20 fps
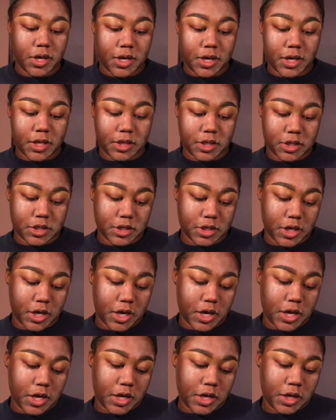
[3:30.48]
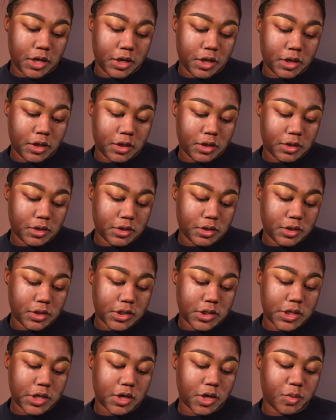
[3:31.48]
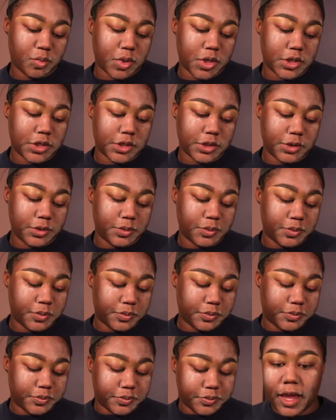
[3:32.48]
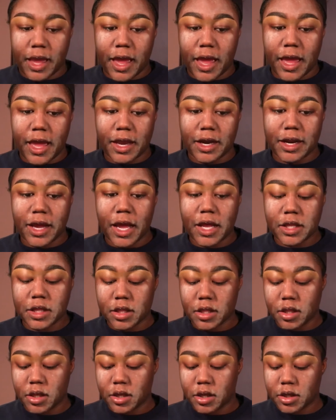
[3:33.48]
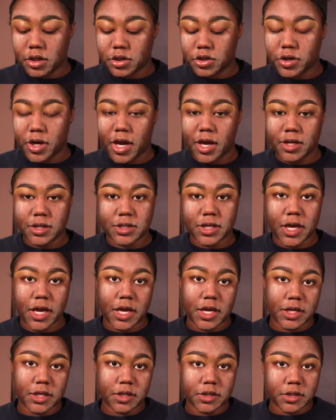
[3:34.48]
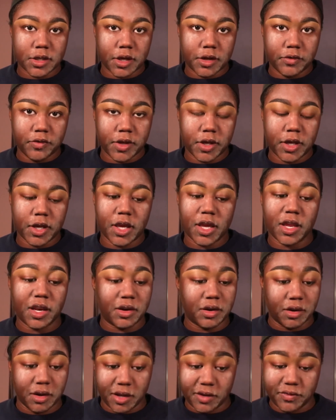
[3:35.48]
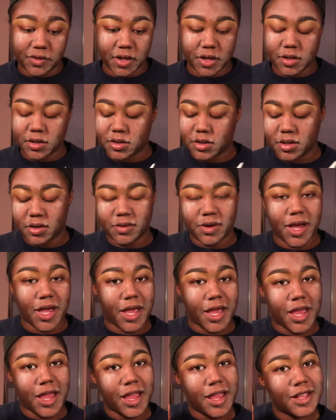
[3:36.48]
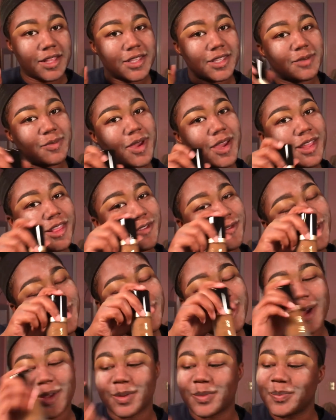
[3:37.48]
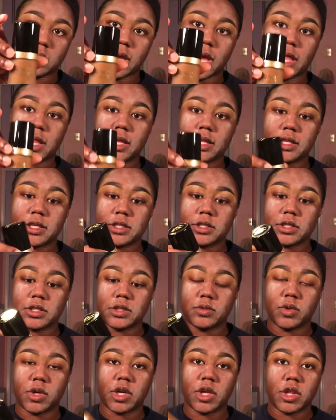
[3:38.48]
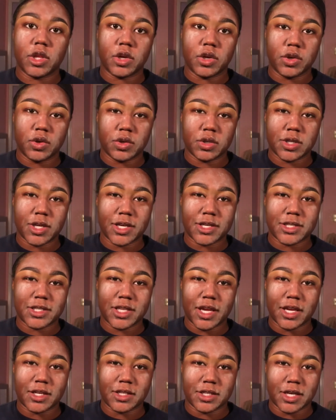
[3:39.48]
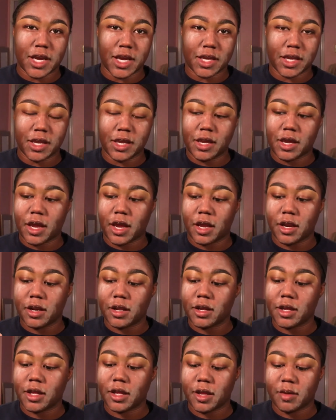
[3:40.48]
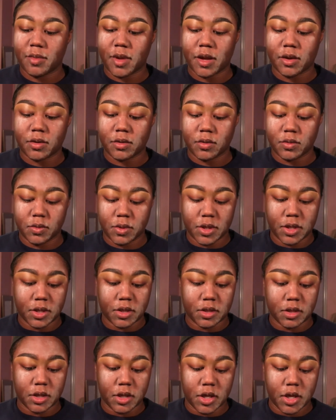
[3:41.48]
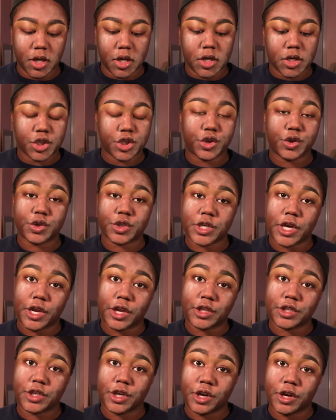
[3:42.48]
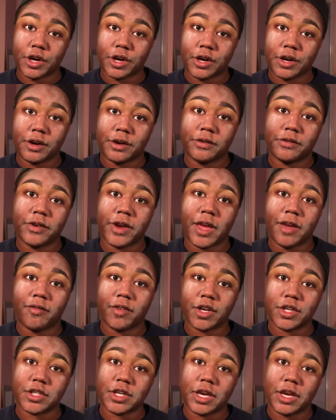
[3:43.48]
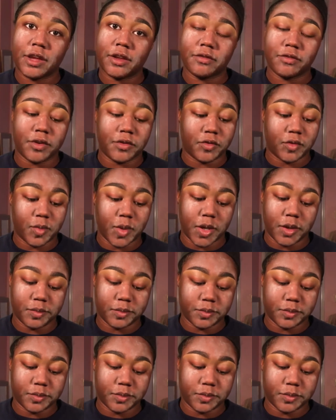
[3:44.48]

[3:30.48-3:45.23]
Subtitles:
in the shade Tiramisu. I had gotten the trial size of it and loved it, so I had to buy the full bottle. I think this is one of the new shades that Jackie Aina came out with. So shout out to her for having a shade fit for me.